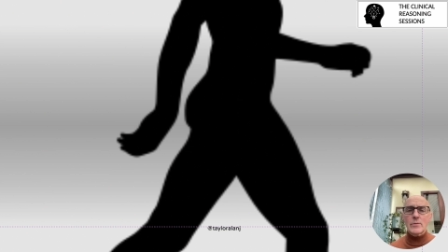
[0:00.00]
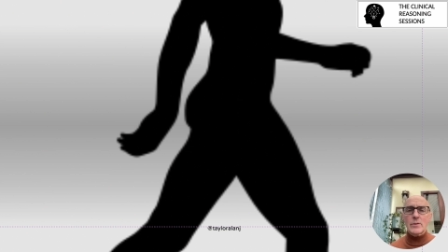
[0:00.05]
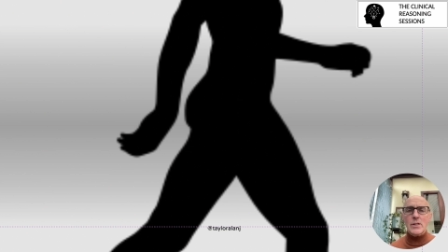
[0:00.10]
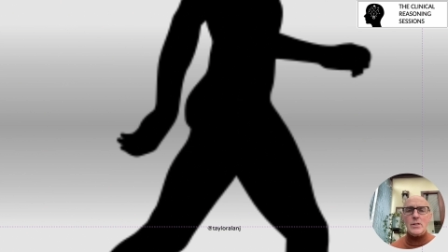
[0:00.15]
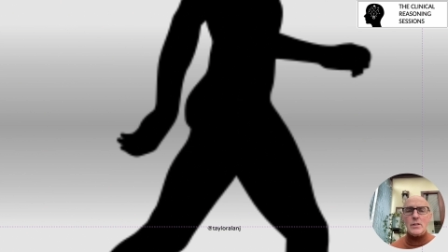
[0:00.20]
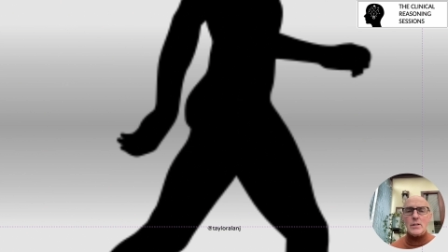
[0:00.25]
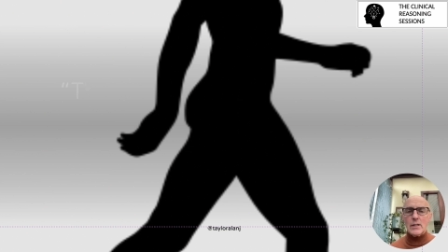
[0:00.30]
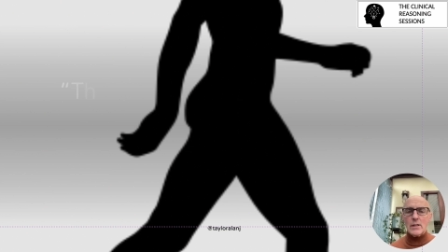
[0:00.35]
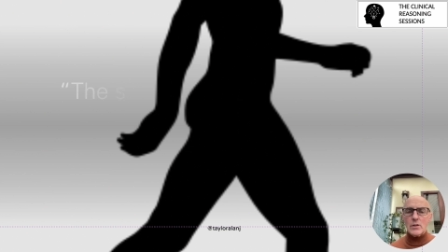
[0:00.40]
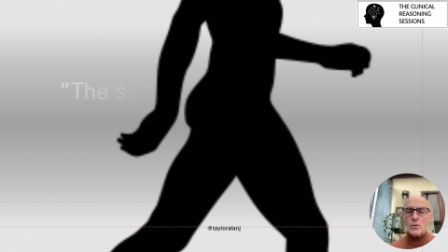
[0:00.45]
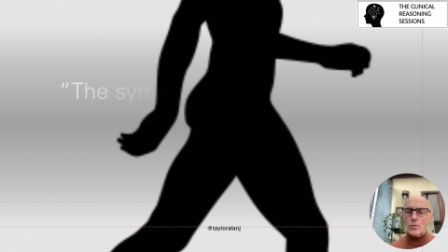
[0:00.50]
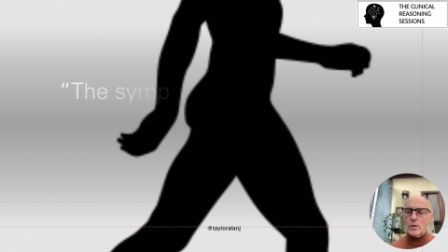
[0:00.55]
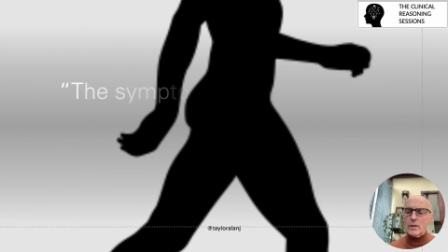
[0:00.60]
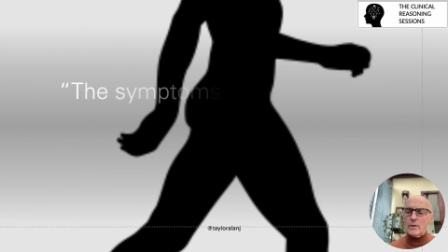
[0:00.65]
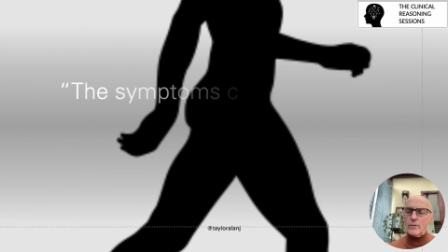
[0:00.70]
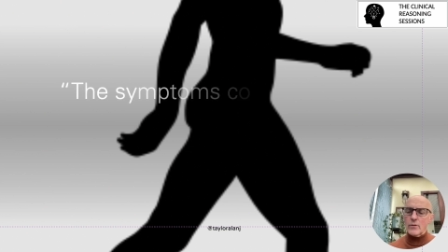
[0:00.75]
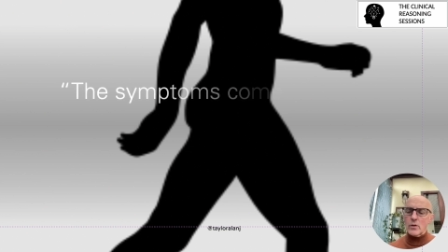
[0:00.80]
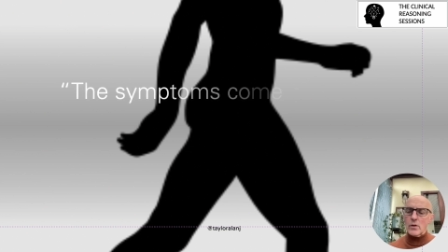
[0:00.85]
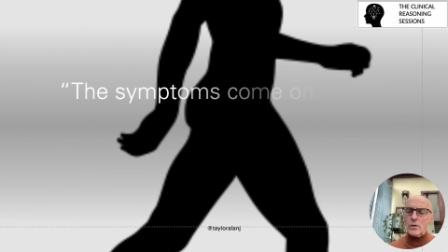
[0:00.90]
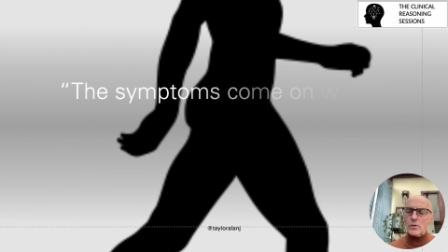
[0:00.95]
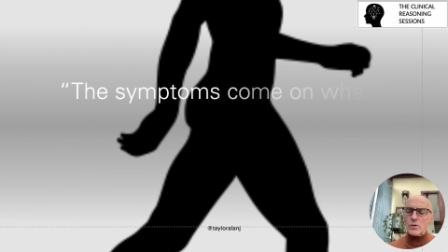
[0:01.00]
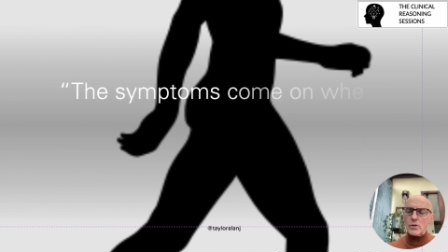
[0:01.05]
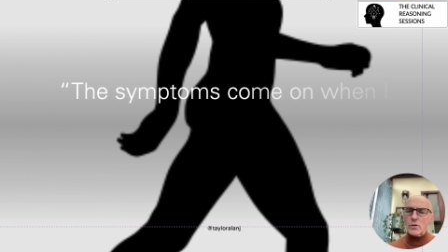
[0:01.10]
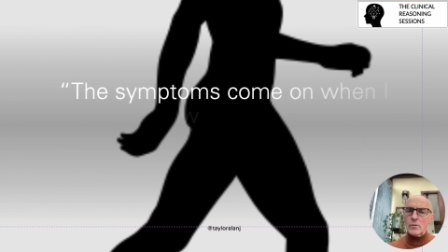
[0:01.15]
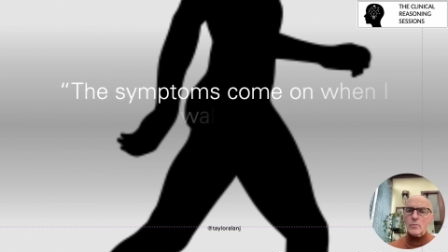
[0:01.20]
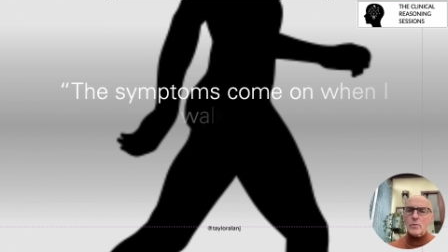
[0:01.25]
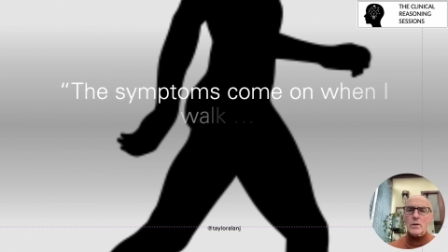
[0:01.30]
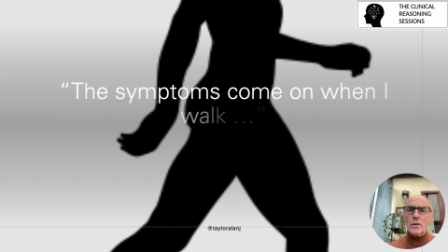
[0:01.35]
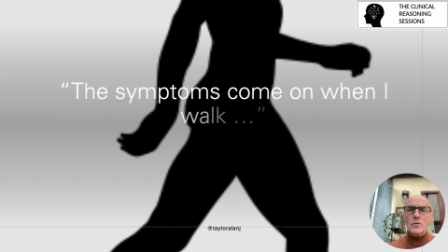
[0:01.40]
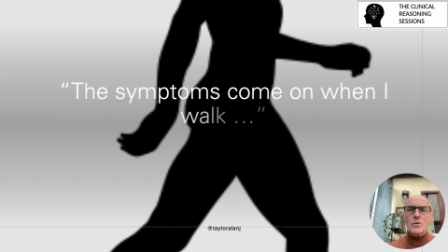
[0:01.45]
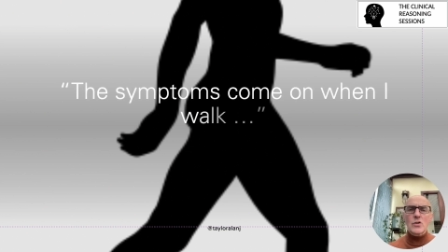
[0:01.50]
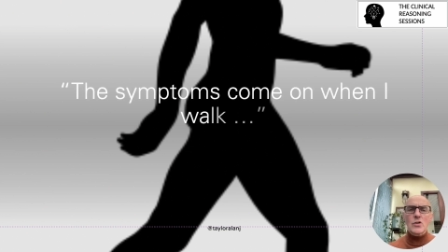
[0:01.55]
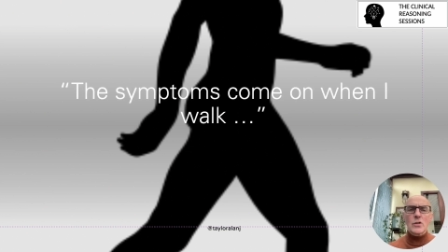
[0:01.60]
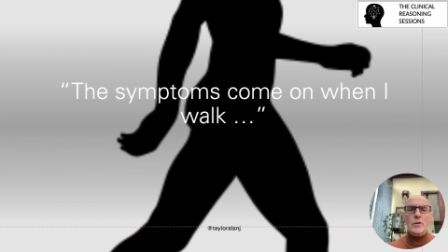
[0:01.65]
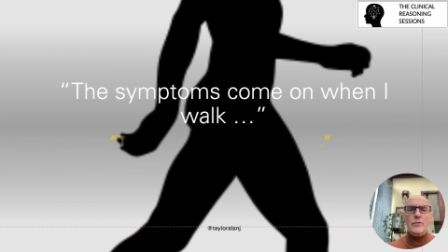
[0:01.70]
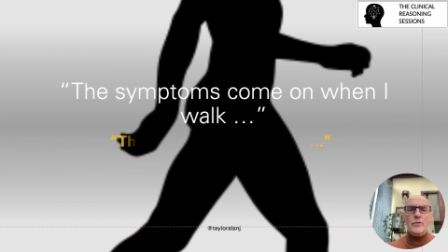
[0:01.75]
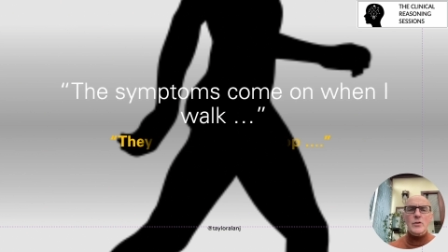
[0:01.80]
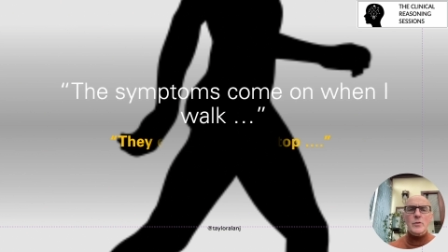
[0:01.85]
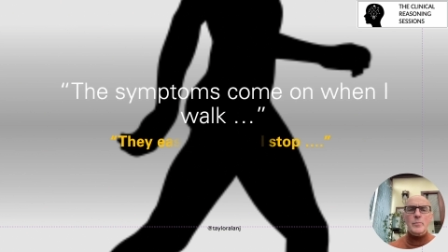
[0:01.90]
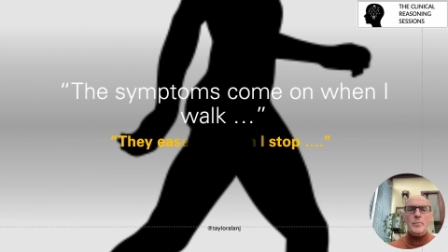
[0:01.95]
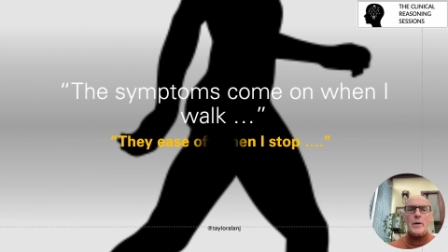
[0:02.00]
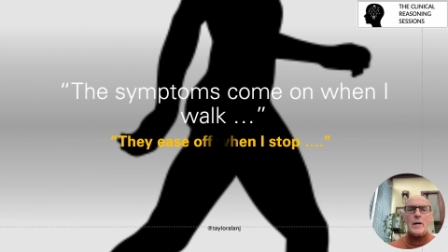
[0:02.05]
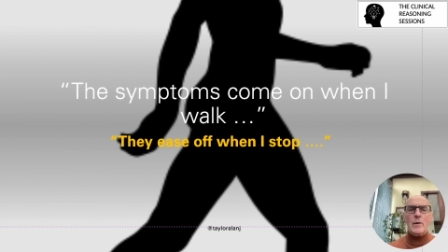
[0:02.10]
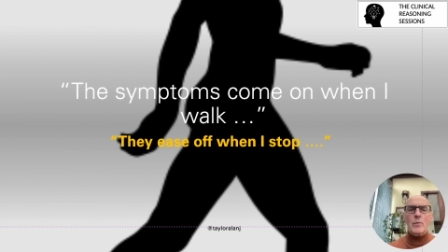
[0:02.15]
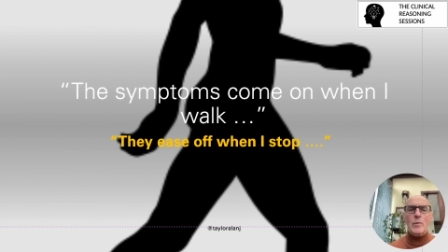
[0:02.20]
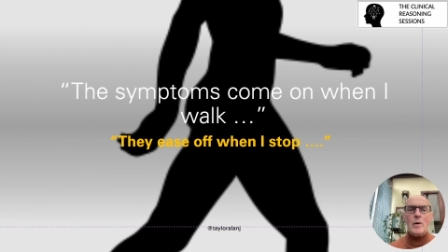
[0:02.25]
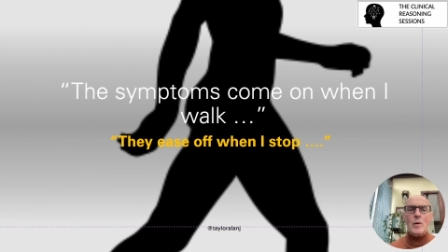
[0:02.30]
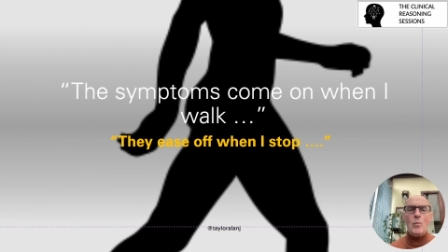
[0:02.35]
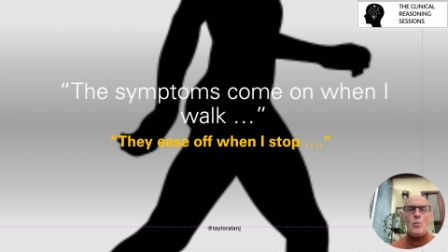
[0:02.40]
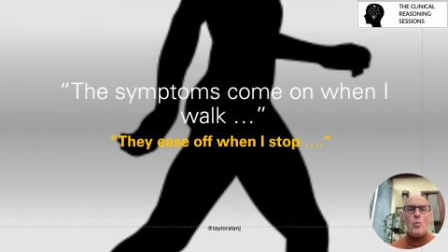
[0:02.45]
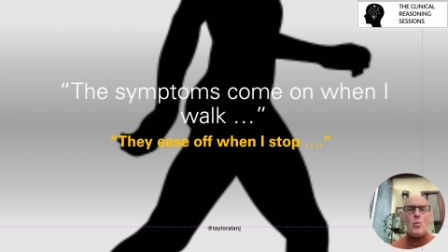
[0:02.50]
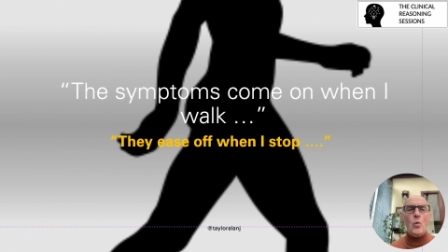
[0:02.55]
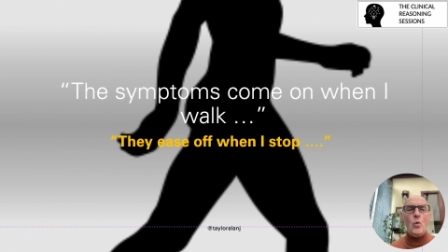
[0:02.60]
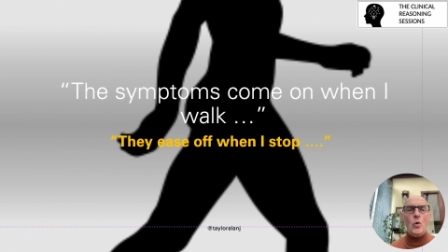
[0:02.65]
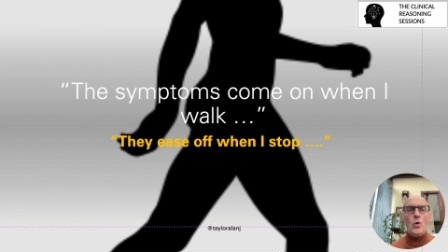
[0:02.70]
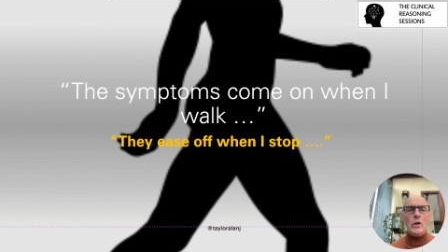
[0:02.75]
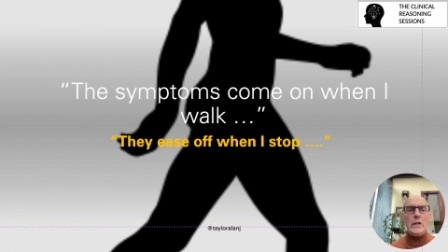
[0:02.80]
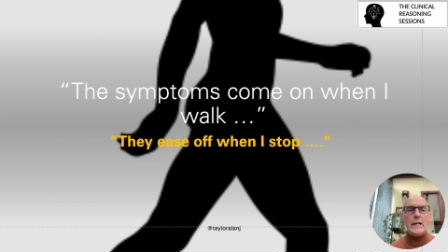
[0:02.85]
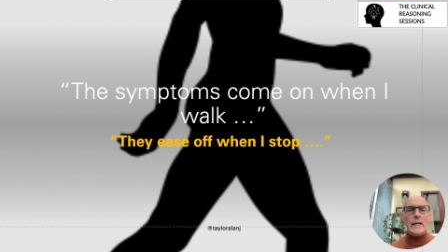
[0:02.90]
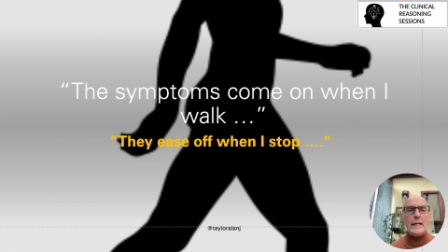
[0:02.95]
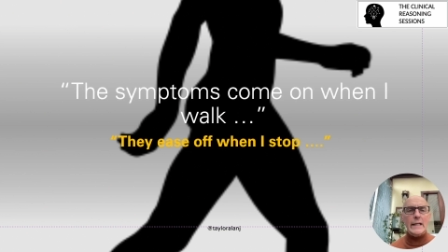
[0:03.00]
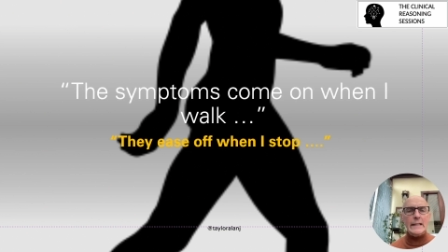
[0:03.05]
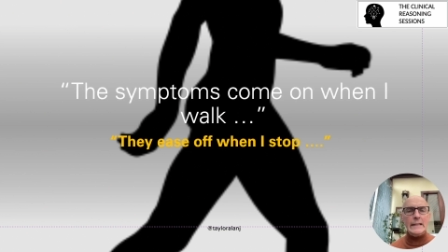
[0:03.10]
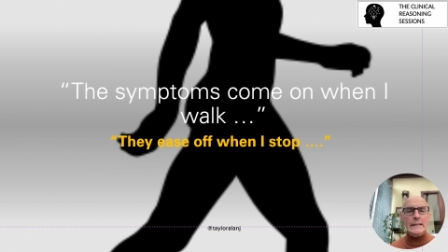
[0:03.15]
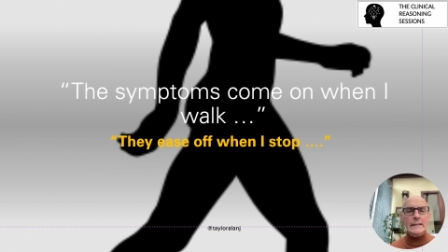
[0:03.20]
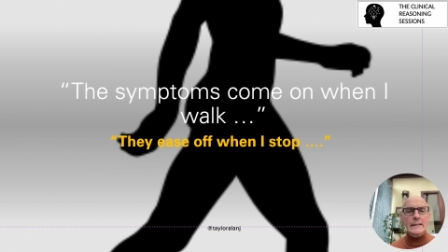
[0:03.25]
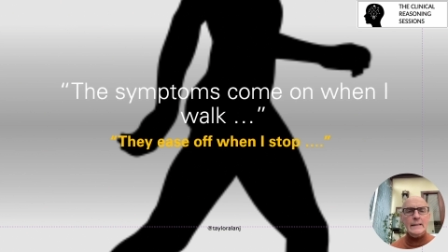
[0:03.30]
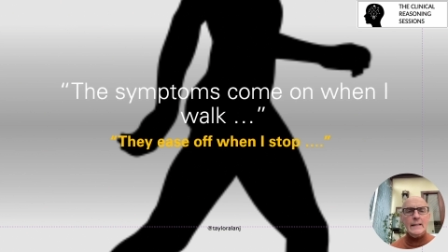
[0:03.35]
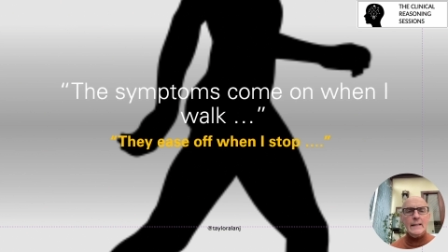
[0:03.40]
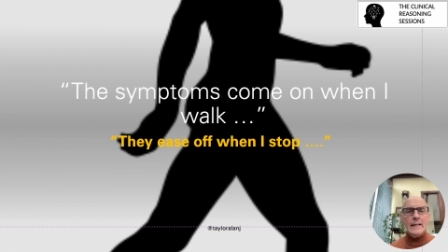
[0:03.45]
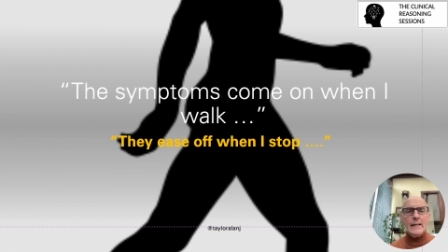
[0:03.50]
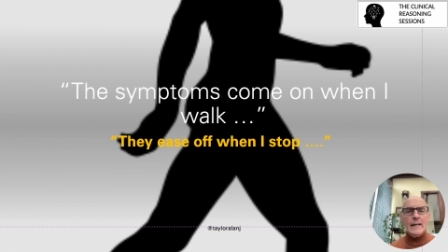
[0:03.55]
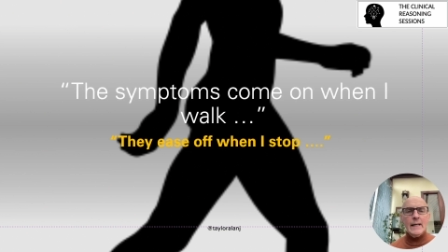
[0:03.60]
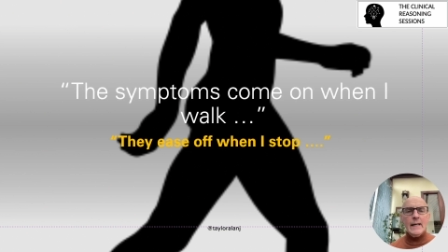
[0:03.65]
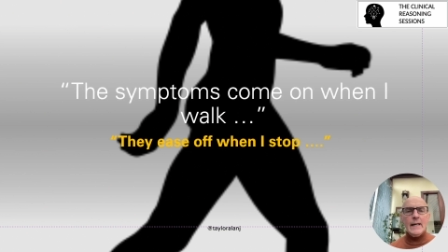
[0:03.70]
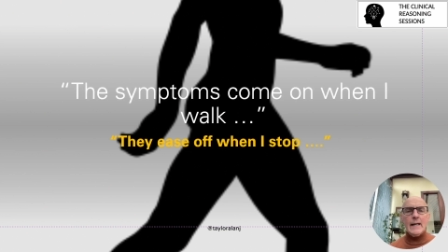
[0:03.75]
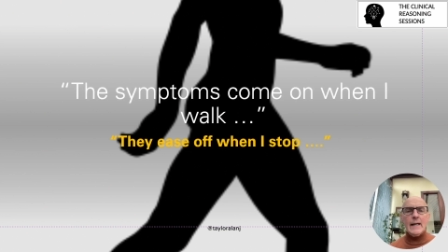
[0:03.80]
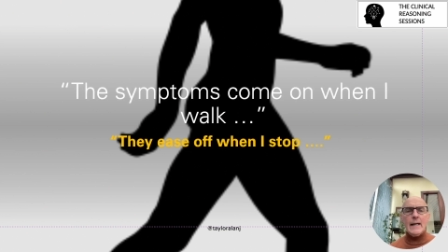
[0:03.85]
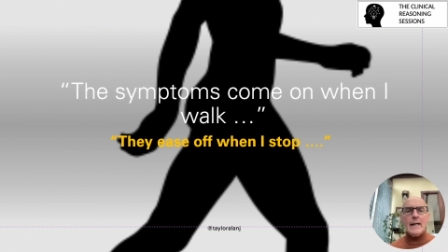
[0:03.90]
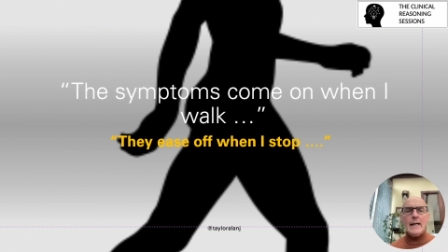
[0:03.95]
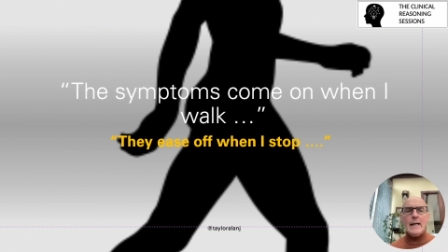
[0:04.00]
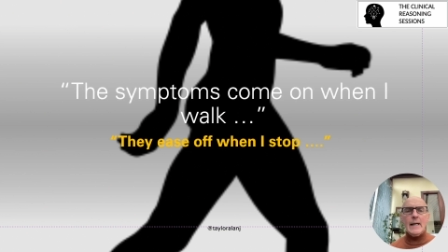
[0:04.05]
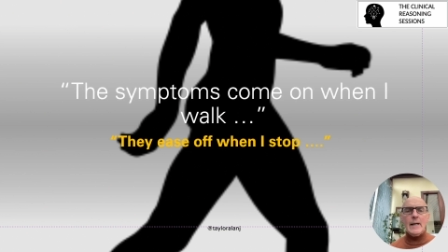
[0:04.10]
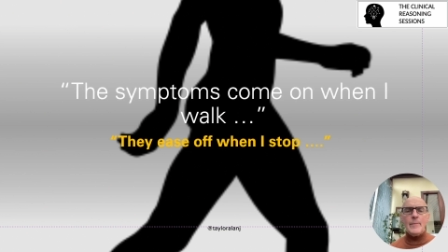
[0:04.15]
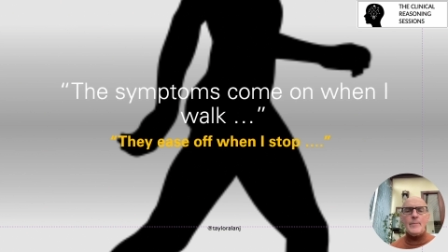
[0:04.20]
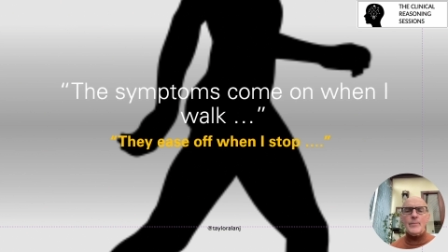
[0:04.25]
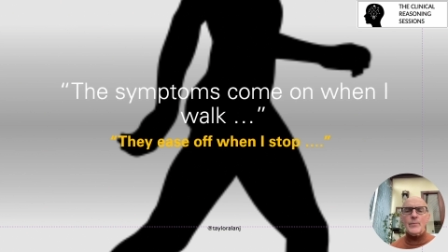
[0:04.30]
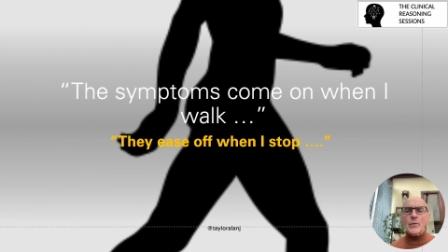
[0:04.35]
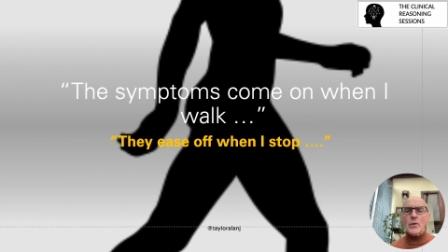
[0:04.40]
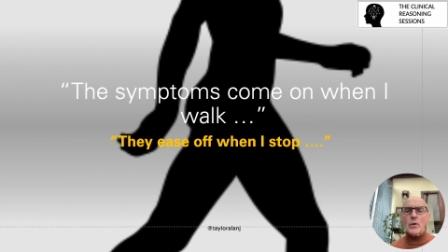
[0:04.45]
disease, where you've got someone who suffers pain when walking, um,